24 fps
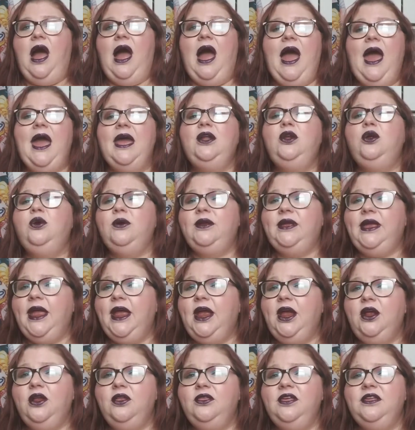I don't
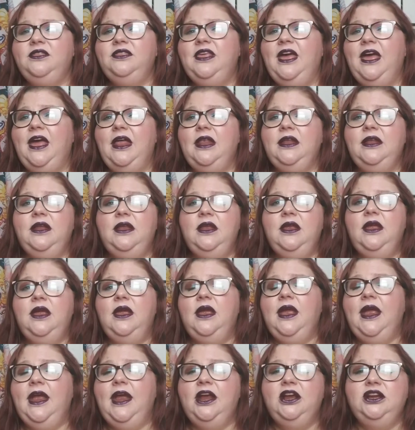care that
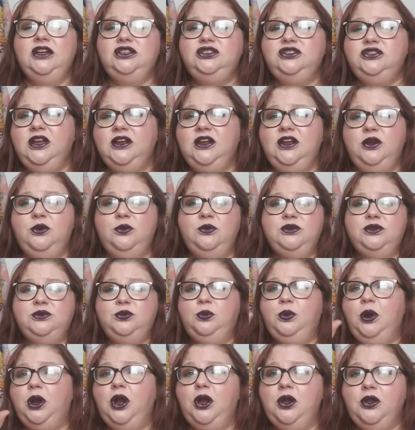hair straightener was
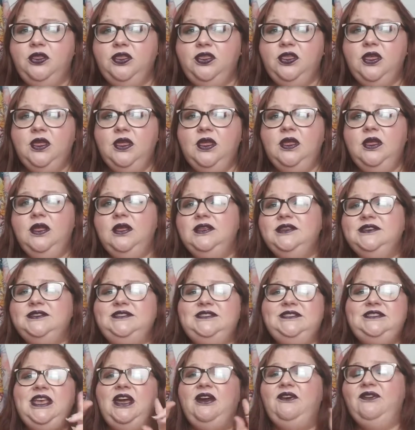worth
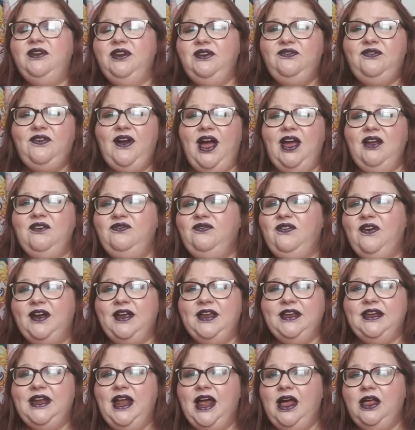$75
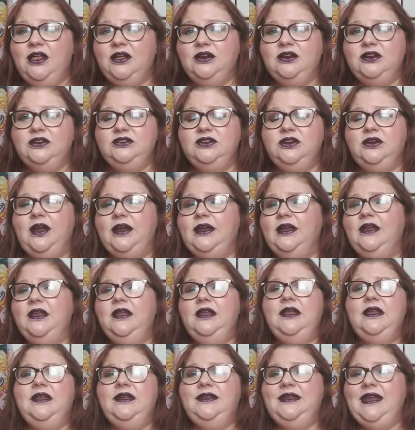fucking dollars or
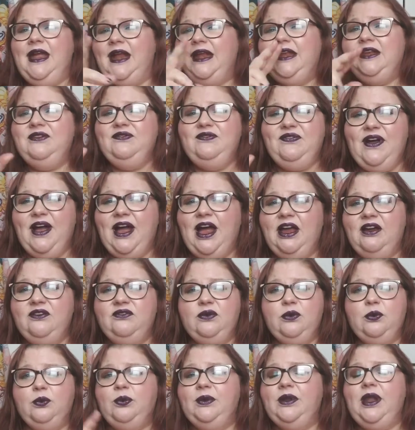$95
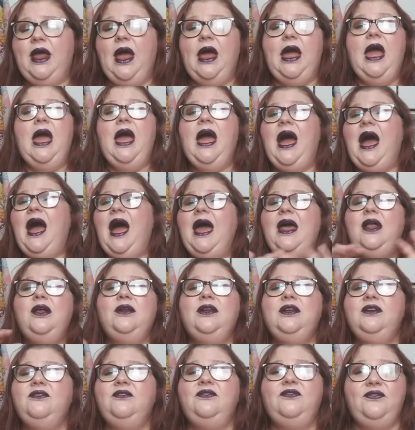or what. I don't
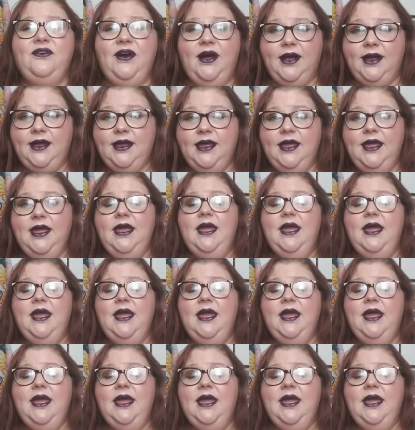give a fuck.